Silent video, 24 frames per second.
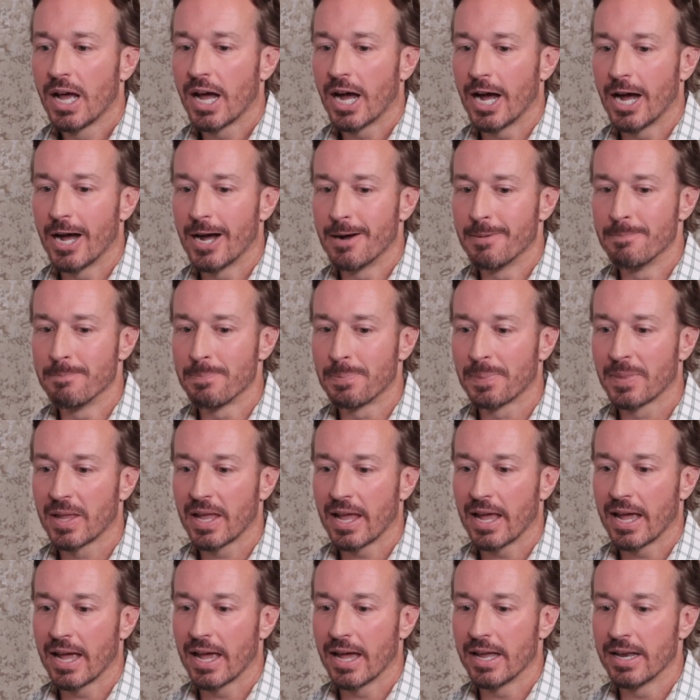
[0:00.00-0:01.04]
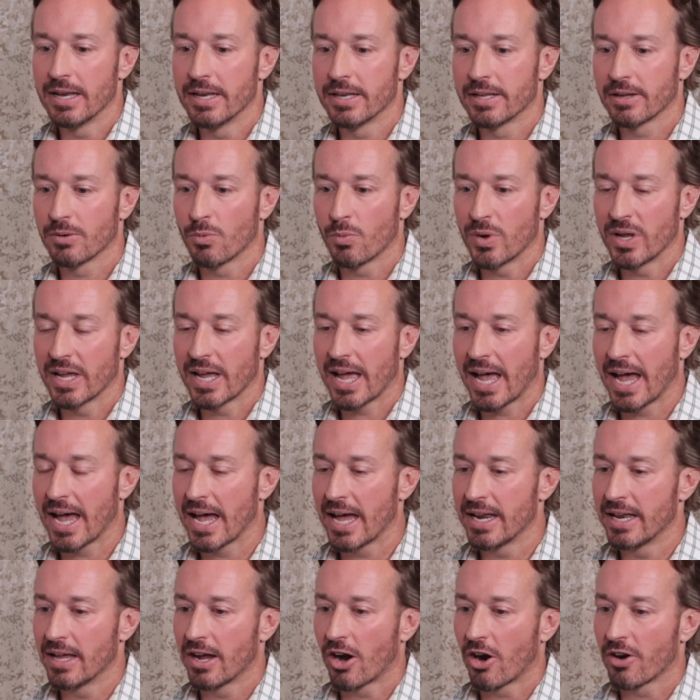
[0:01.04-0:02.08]
And we
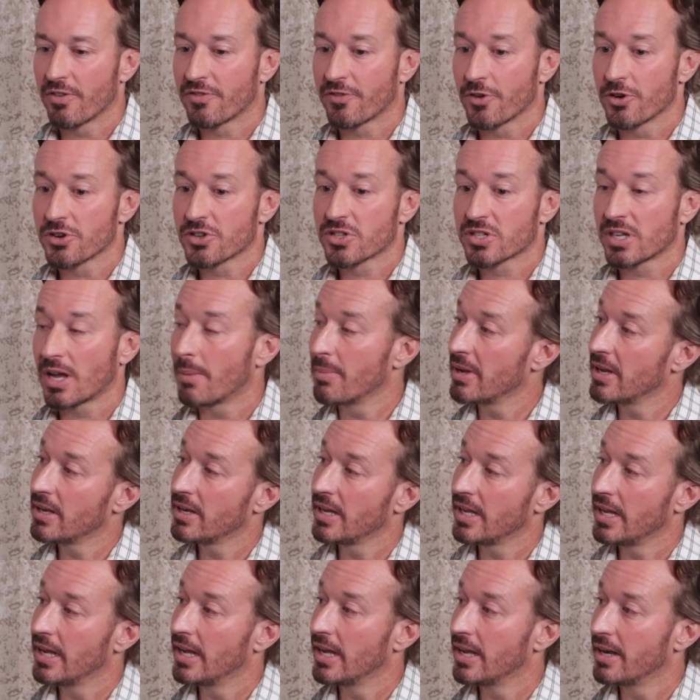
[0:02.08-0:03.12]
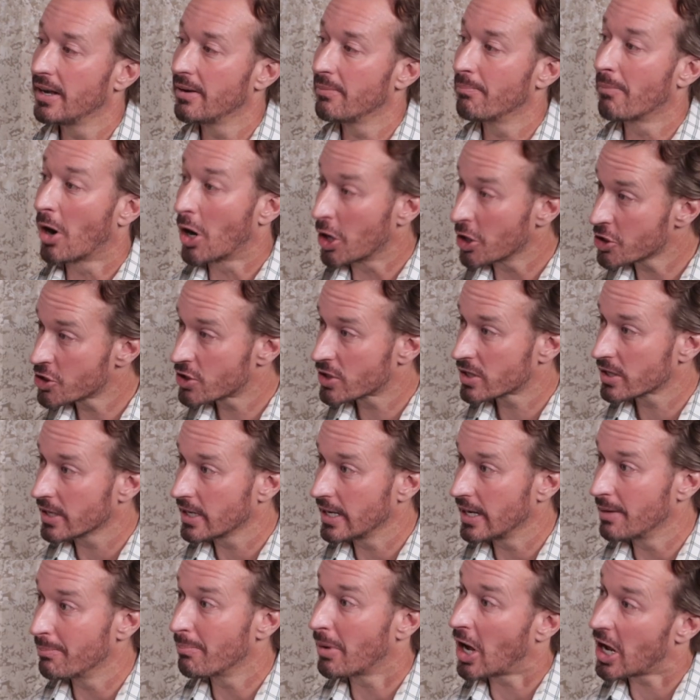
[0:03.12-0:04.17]
had our first summit in March
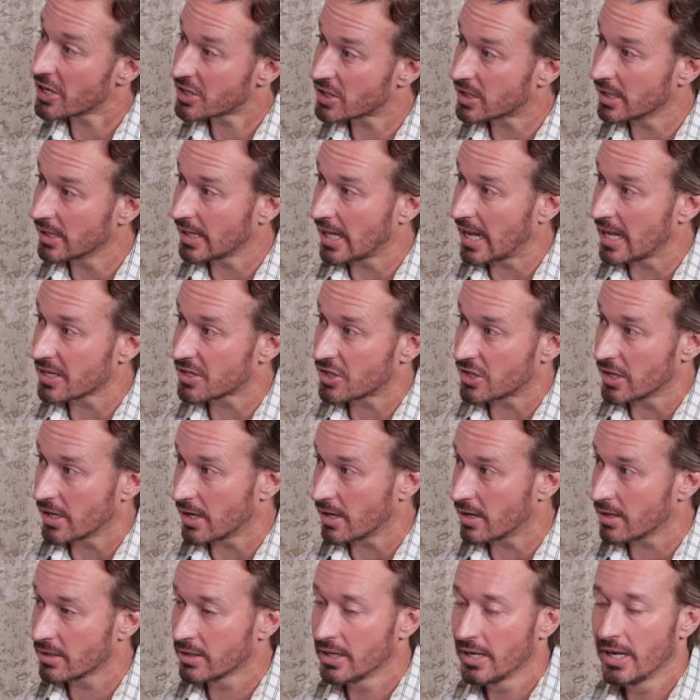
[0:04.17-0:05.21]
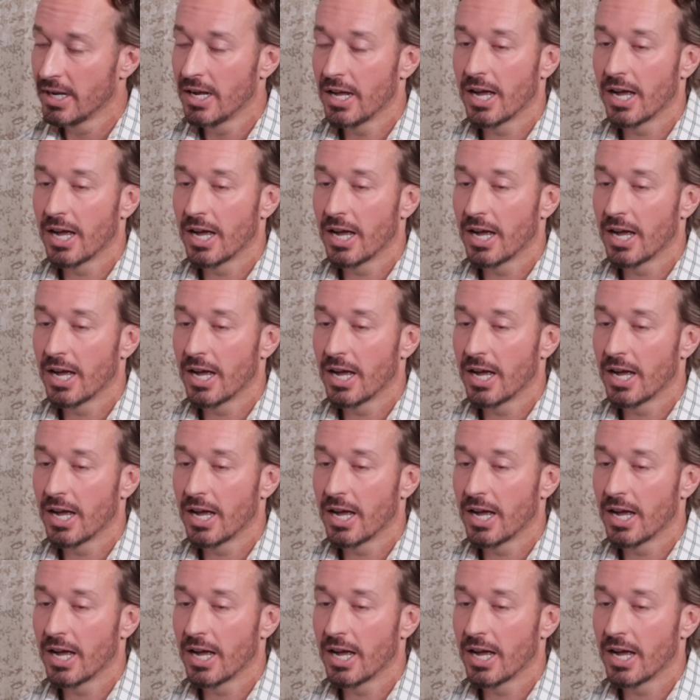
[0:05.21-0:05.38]
in Boston last year.